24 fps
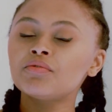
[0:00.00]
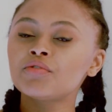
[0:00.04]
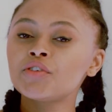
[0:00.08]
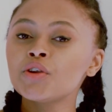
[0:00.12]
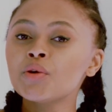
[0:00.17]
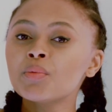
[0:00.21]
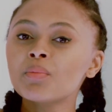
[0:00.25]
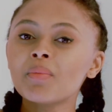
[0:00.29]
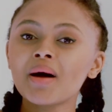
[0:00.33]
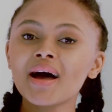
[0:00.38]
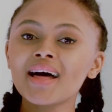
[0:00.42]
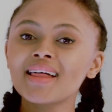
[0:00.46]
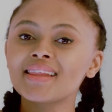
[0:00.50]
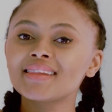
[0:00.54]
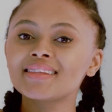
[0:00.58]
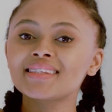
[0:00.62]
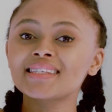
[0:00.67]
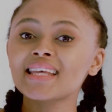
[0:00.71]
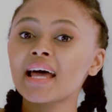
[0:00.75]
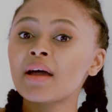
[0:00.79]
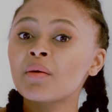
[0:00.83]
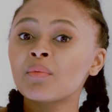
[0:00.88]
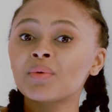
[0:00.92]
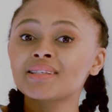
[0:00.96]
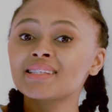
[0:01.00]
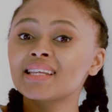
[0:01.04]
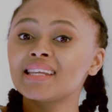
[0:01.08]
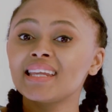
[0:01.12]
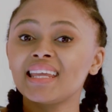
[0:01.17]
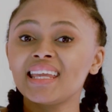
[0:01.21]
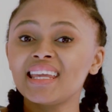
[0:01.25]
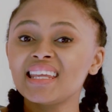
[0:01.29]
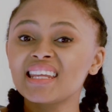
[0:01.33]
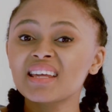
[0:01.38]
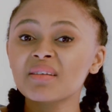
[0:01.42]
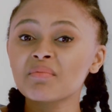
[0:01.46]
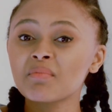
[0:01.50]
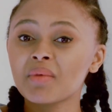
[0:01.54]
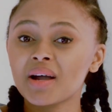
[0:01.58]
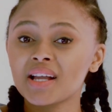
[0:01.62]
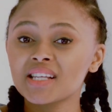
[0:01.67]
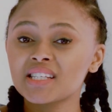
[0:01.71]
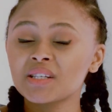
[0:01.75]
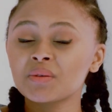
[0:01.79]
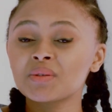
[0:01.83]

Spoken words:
few months, I wasn't eating much.